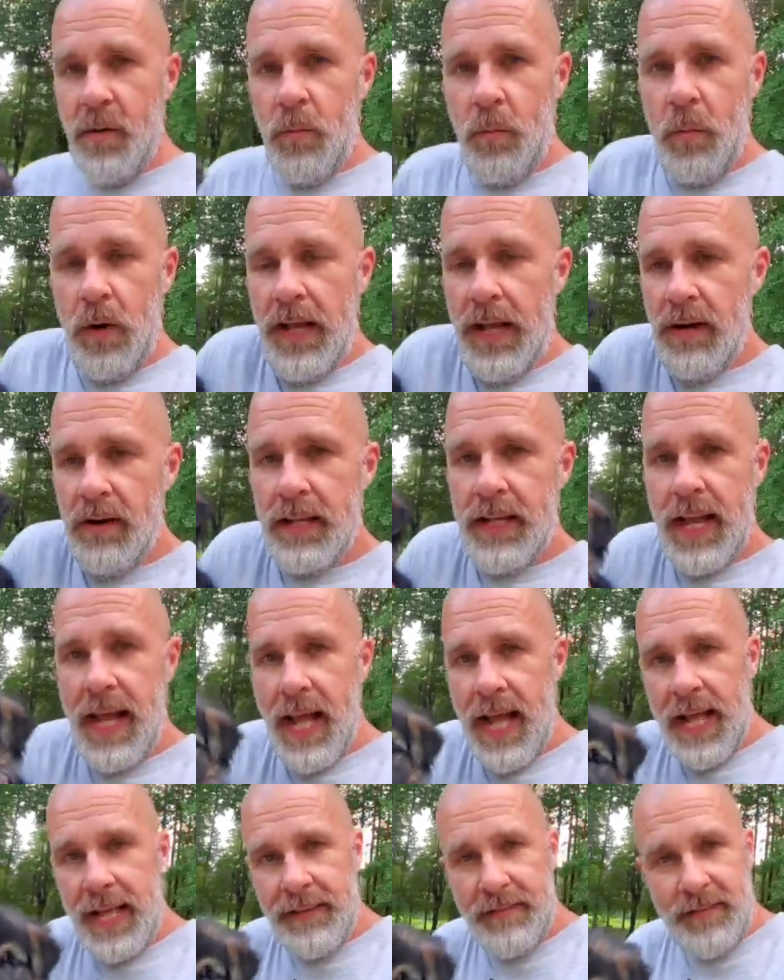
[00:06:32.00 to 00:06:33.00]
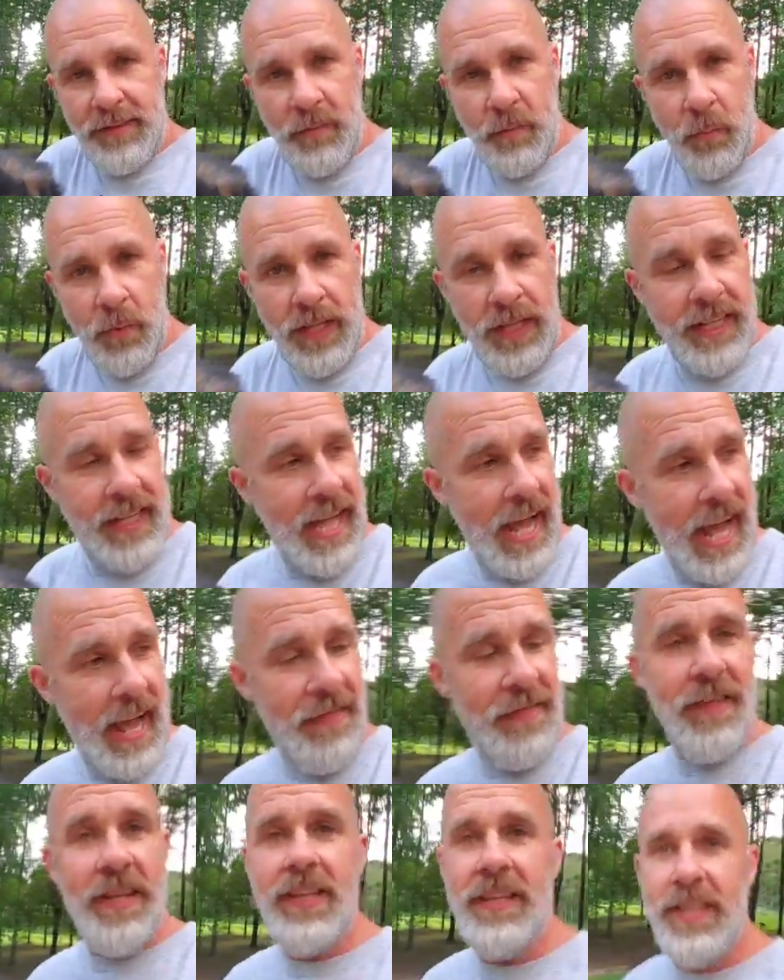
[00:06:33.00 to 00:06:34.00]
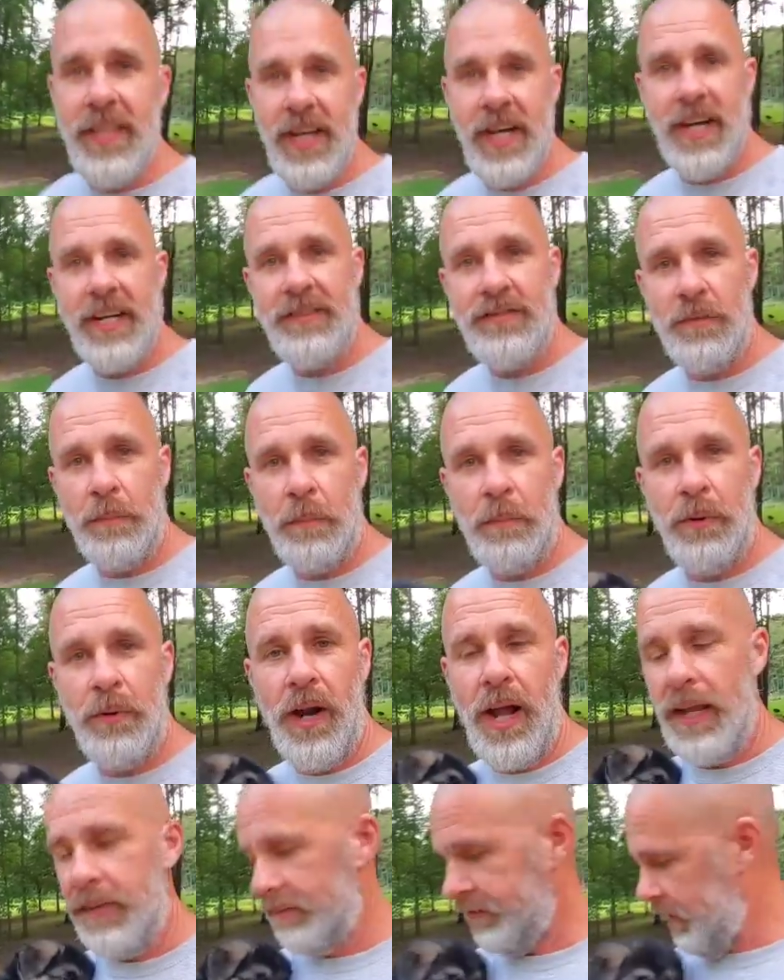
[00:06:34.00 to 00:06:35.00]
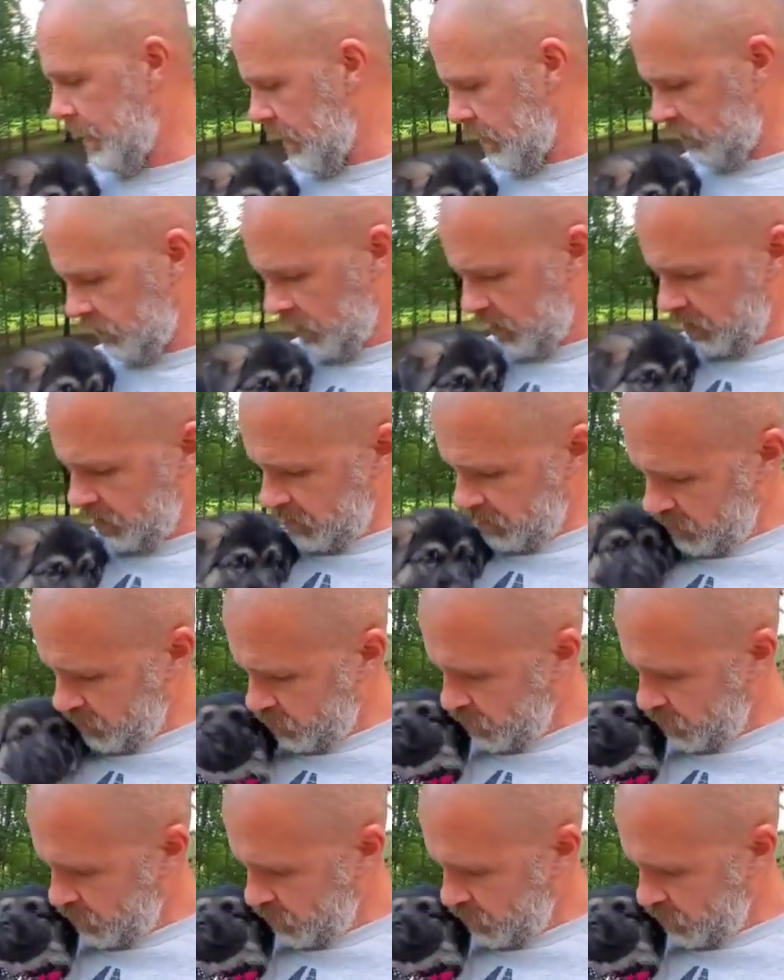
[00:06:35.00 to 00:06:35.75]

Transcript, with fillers: Well, guys, we got the ducks processed. Uh-oh.